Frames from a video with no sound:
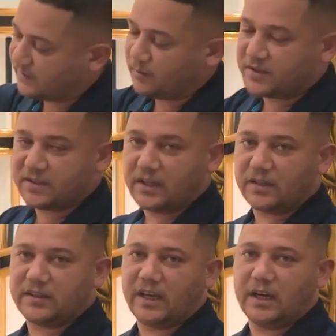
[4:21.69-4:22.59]
It's
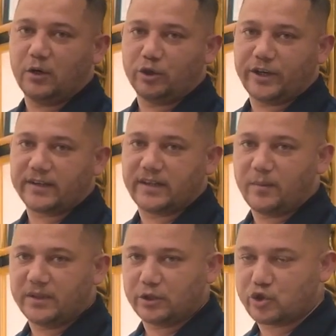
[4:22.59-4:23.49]
detecting our gold
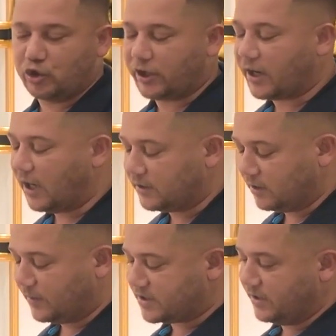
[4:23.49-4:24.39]
as precious,
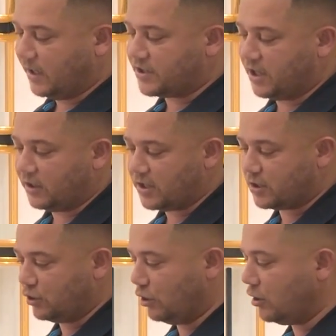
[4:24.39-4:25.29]
non-ferrous.